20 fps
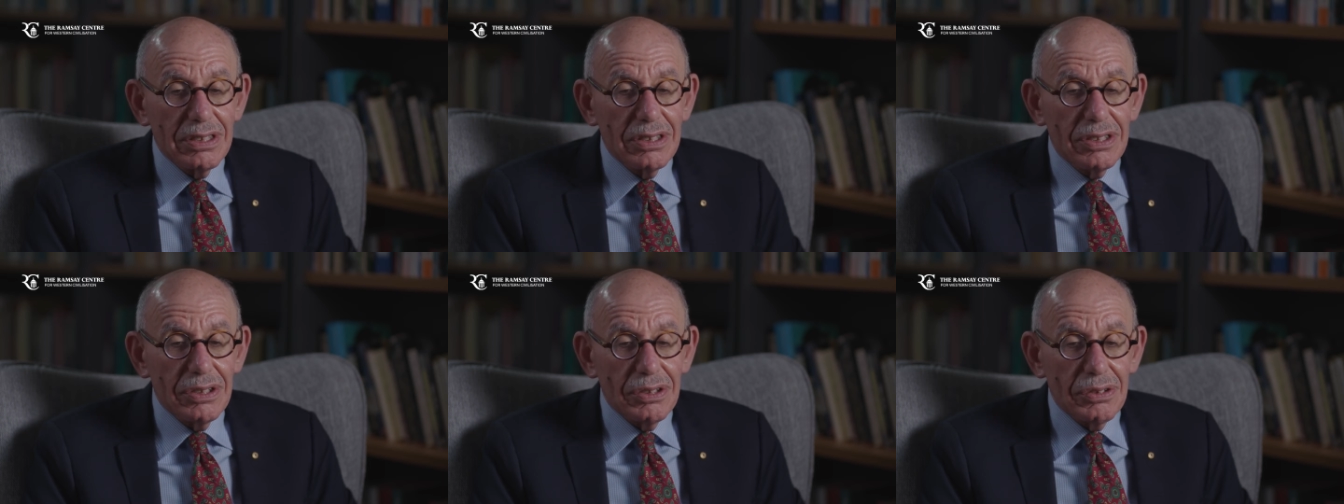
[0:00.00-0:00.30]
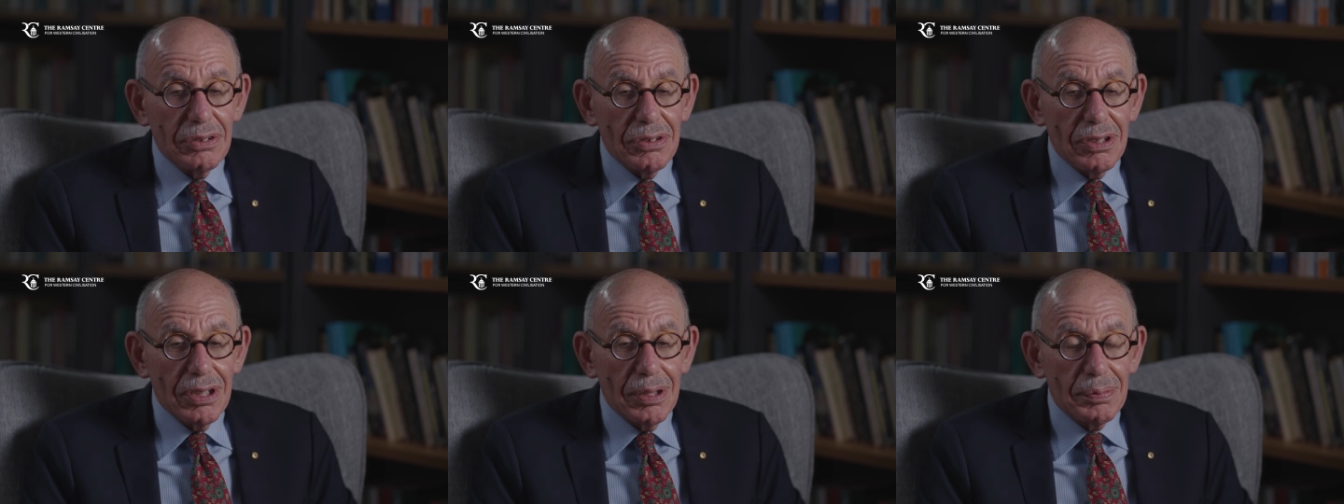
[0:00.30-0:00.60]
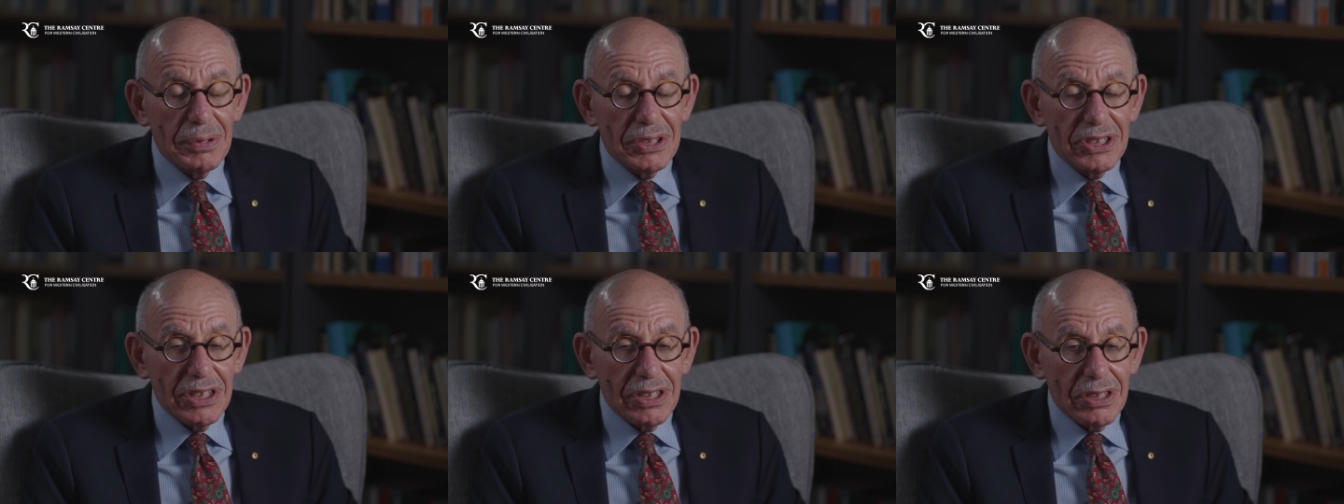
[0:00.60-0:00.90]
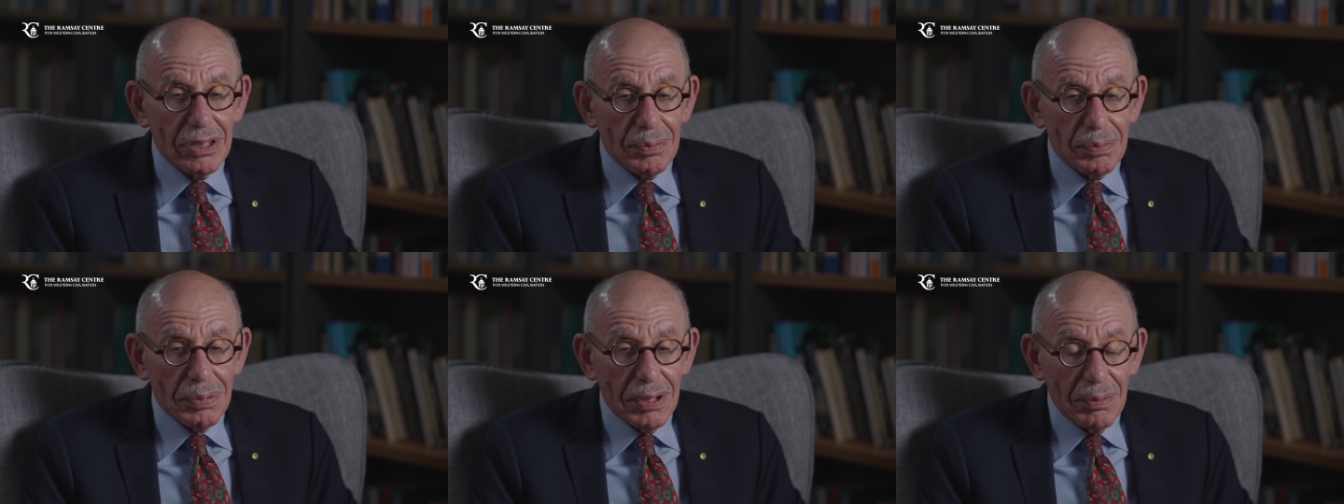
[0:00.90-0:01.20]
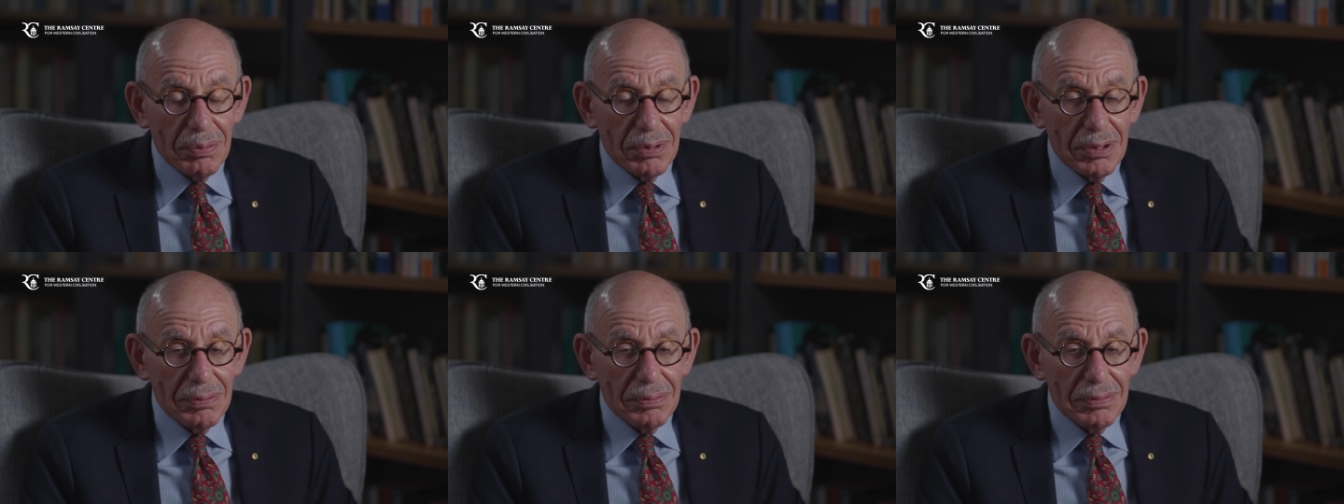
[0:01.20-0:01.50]
to a particular
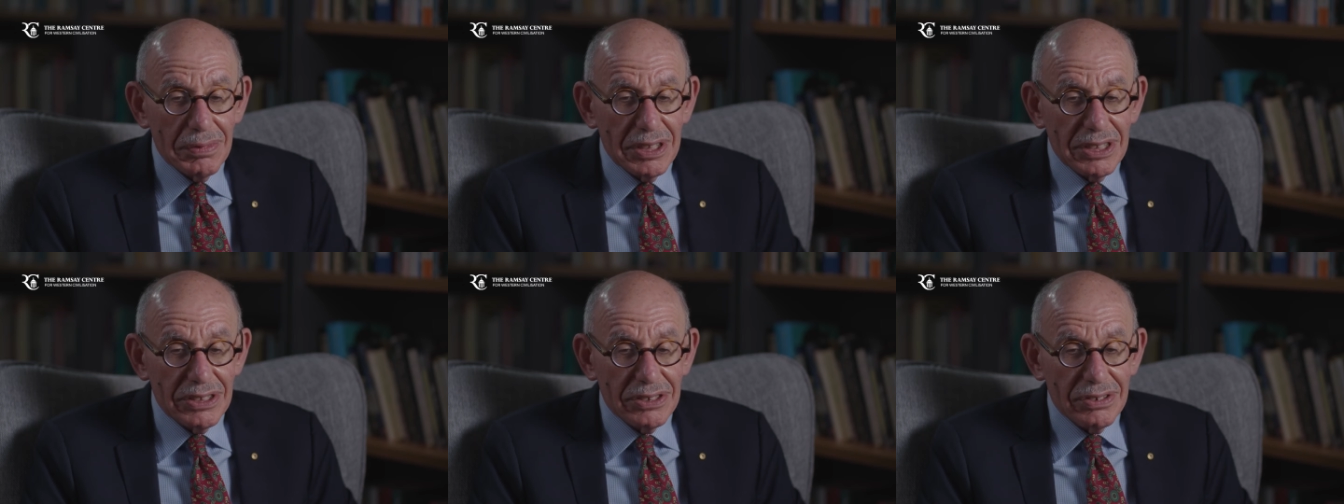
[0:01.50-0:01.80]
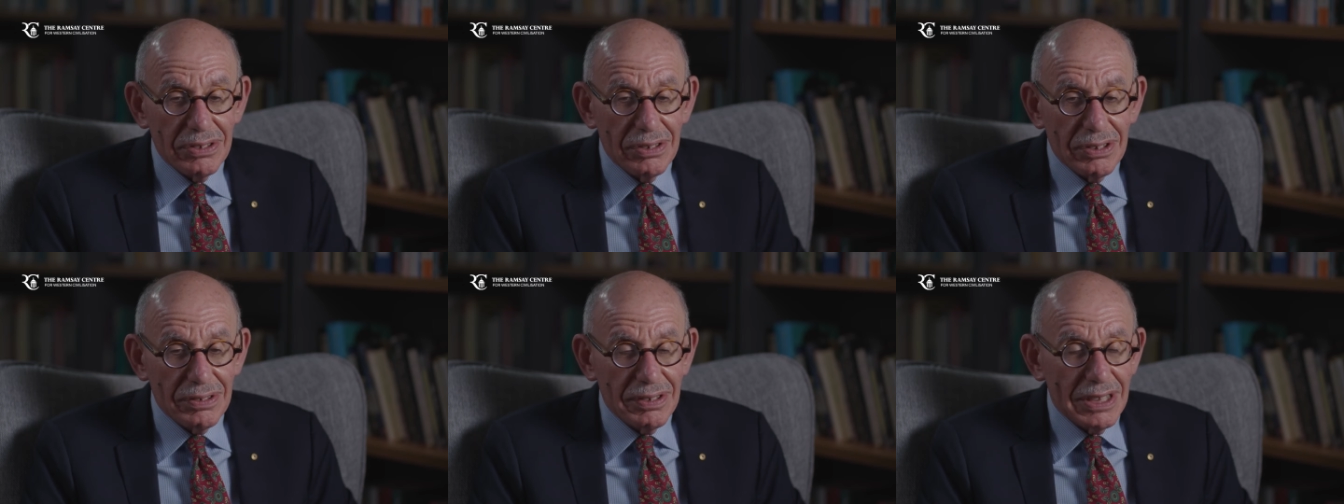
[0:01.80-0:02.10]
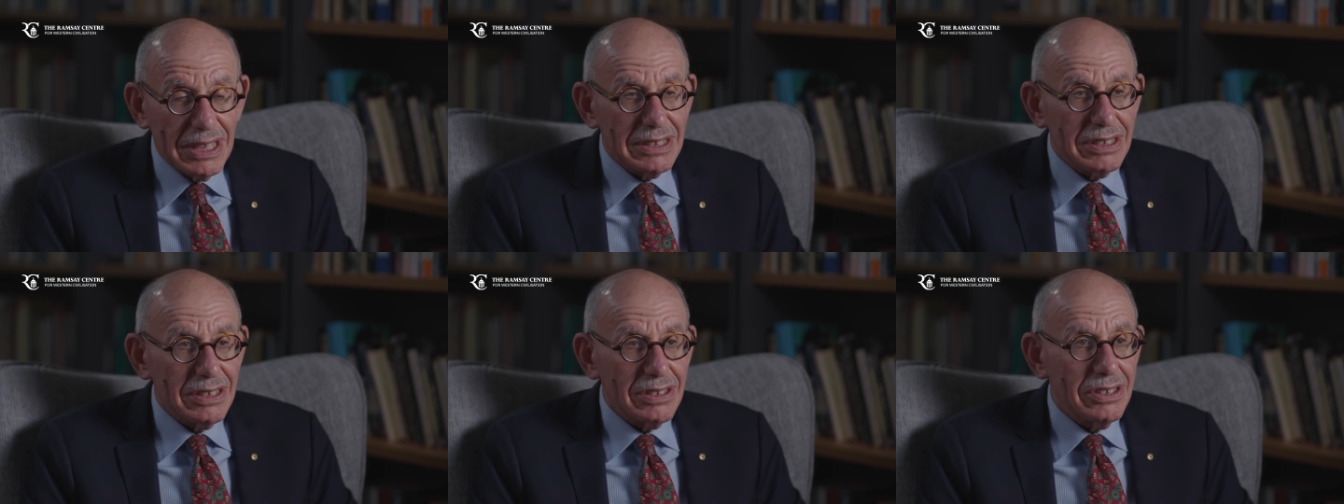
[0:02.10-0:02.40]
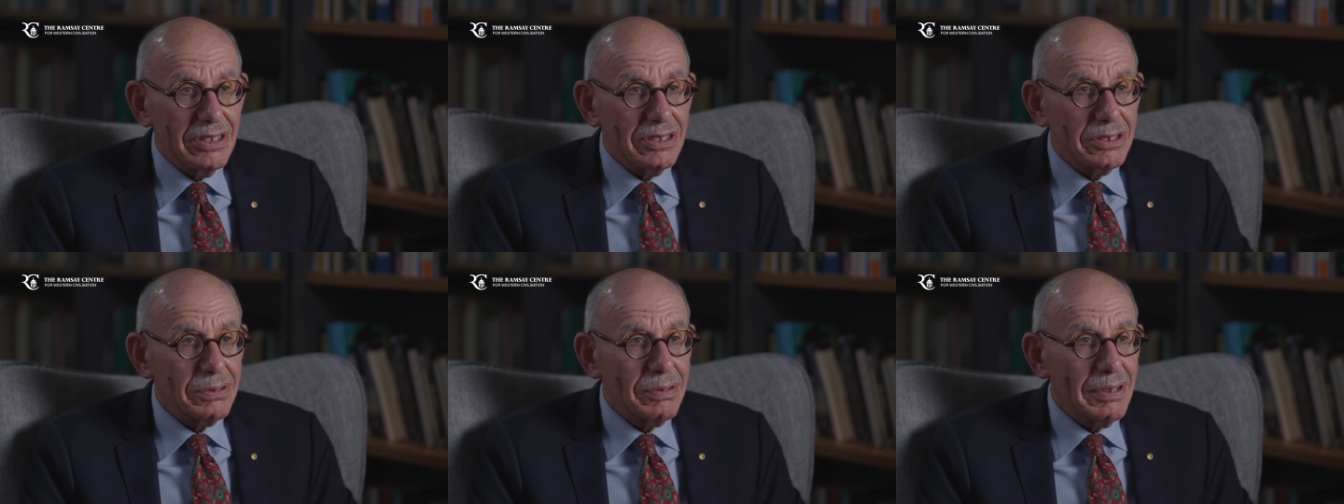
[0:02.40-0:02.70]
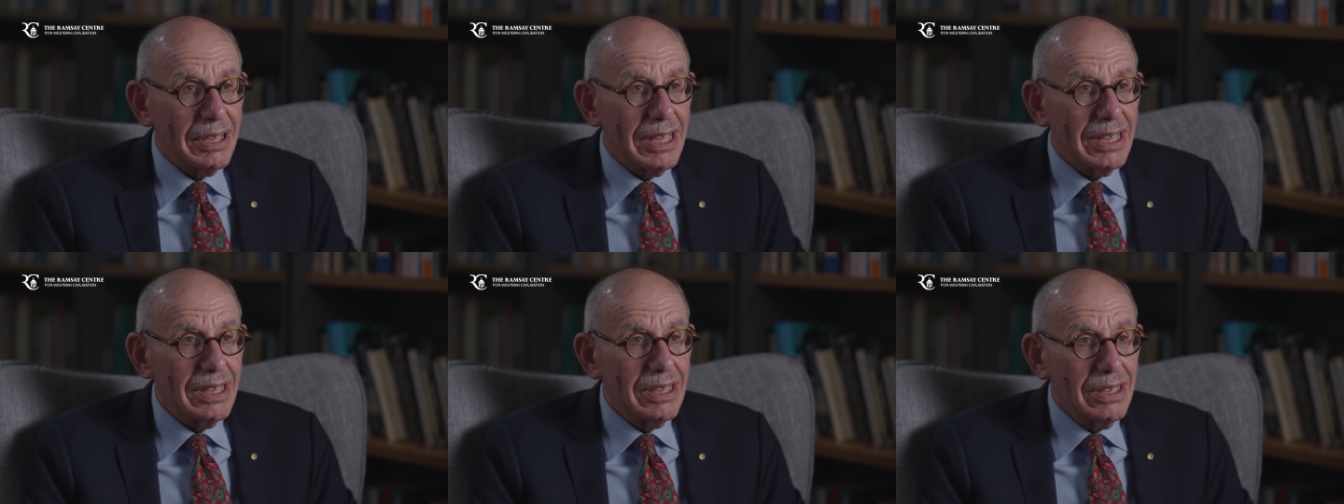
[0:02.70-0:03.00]
problem is to address it this
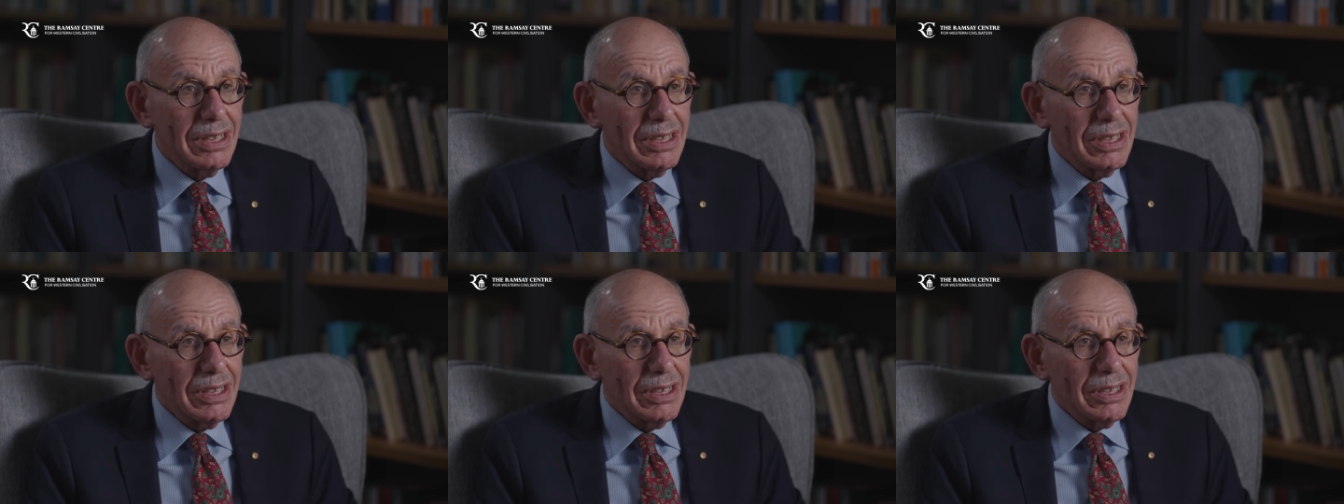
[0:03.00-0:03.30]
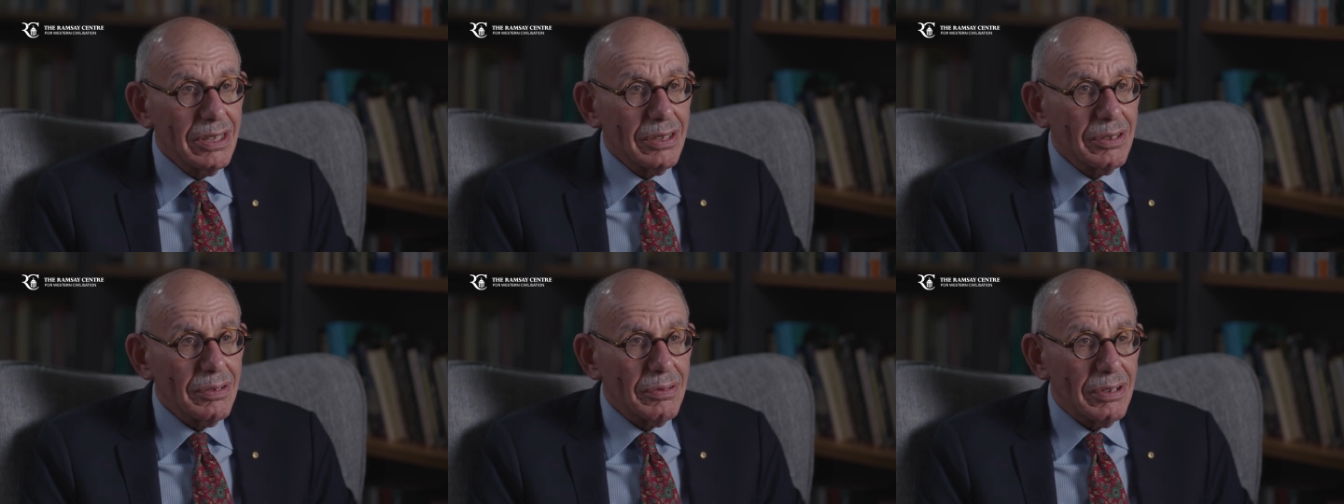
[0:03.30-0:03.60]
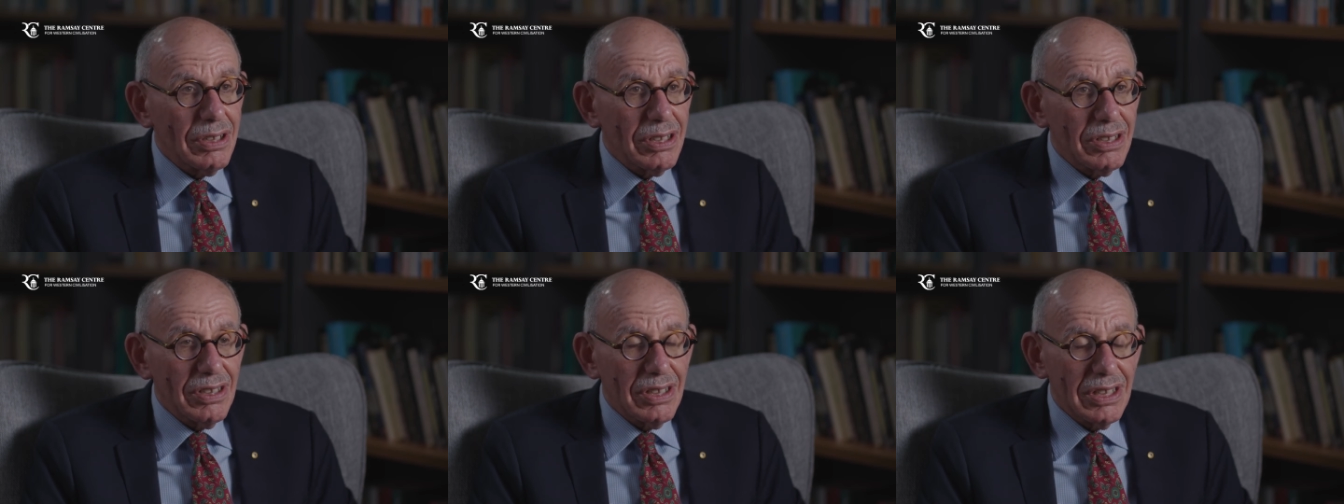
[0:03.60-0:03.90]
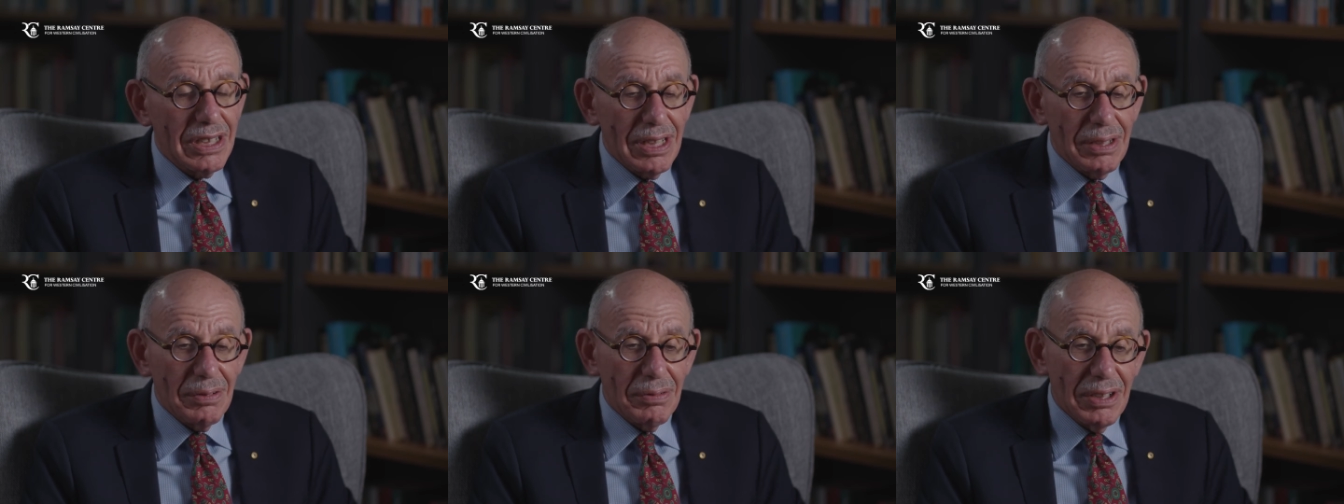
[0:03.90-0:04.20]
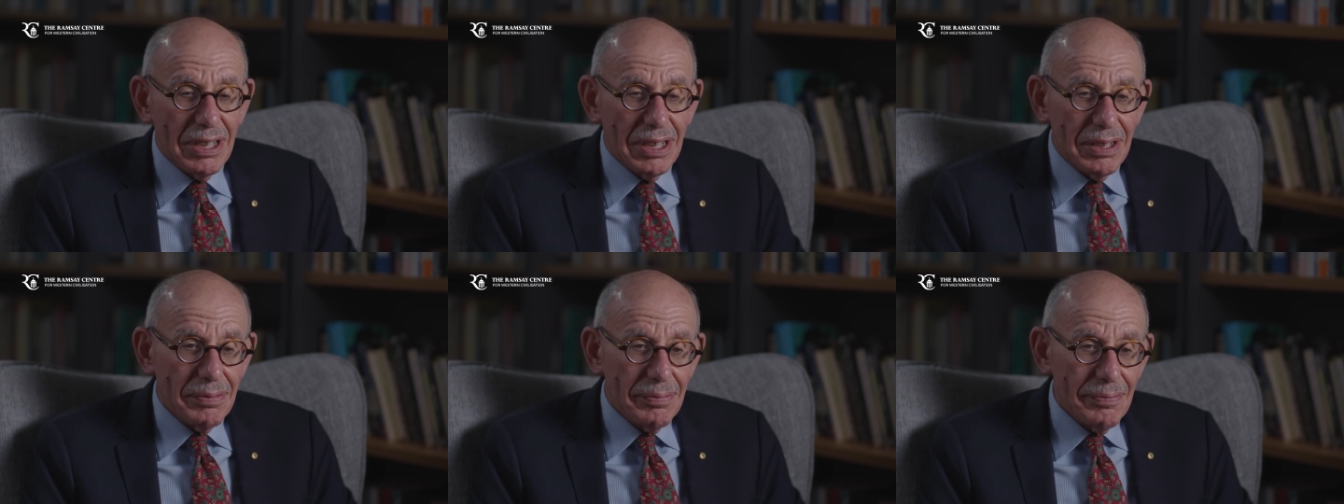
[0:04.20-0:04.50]
way rather than that
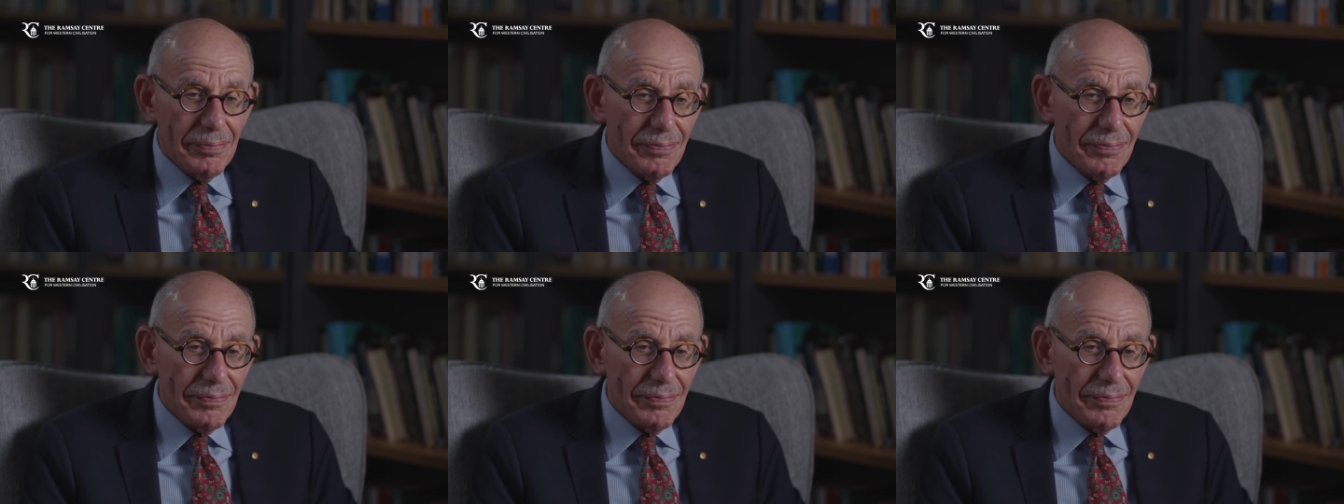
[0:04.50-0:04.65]
way?